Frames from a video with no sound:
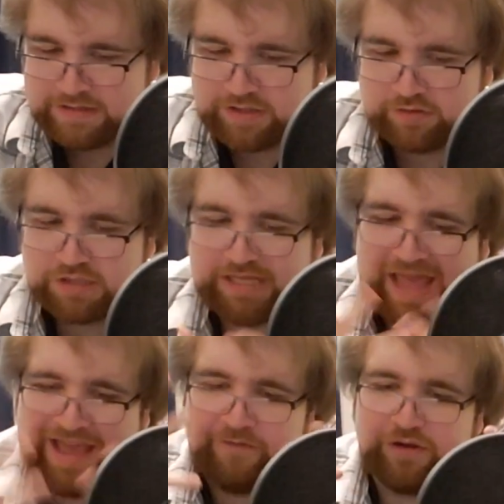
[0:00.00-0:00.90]
So
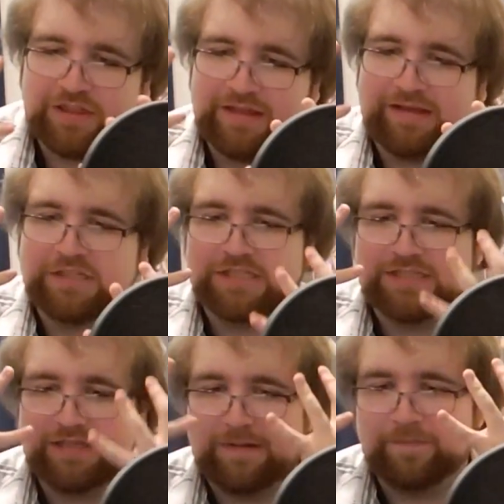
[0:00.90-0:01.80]
just everything,
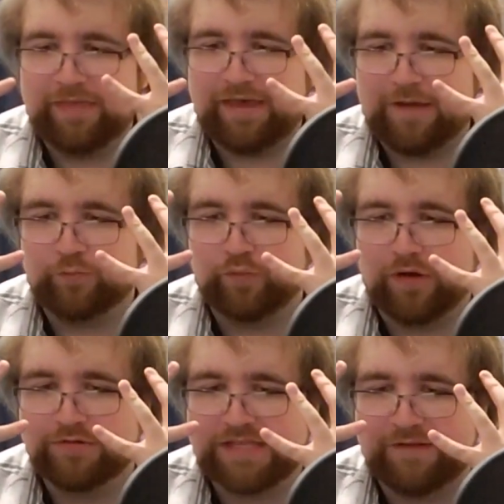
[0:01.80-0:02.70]
just
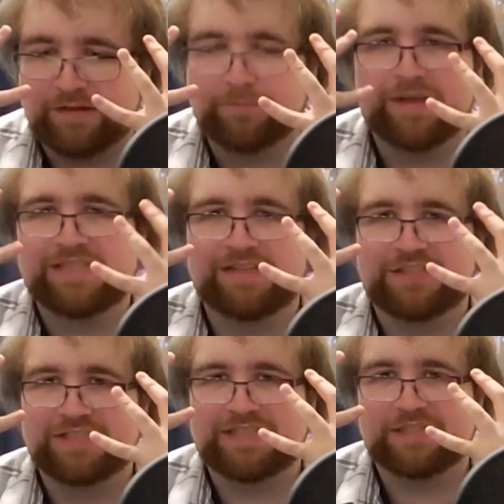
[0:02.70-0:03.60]
Rose having
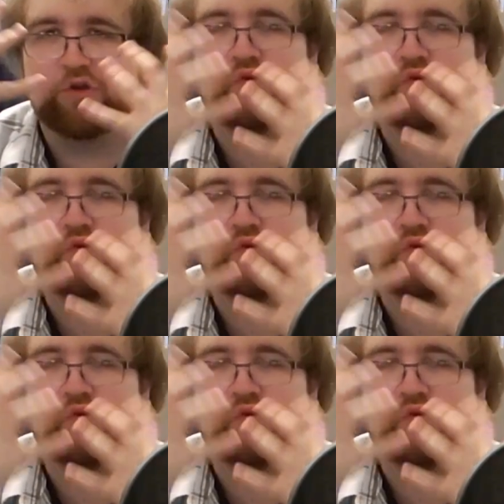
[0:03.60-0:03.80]
basically just this